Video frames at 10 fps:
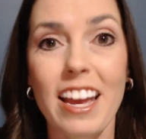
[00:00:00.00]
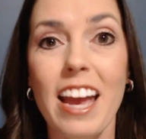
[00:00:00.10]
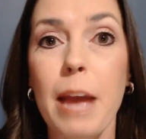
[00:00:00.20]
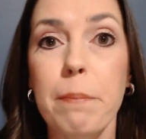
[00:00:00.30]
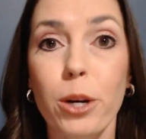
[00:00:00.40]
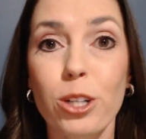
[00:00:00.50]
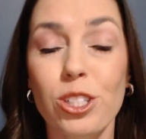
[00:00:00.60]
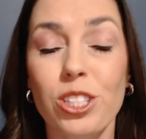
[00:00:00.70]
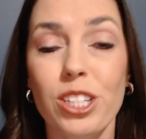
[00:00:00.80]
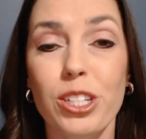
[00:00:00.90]
and
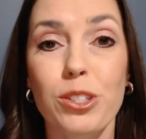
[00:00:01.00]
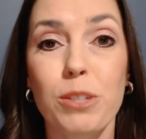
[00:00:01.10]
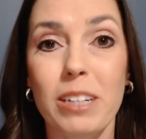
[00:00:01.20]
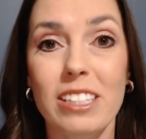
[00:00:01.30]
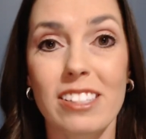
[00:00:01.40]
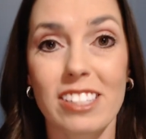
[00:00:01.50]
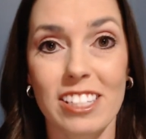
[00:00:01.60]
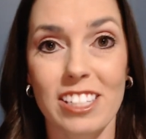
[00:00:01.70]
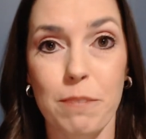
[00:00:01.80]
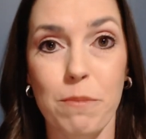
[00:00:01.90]
purchased the new Dominion
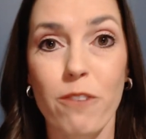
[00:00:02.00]
system